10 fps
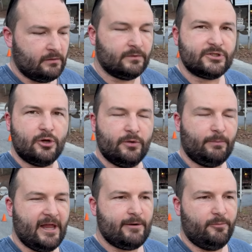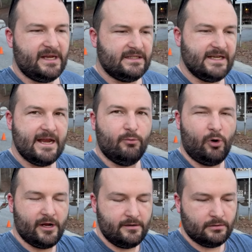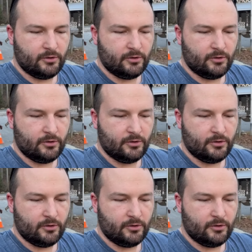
So the plan will be day one,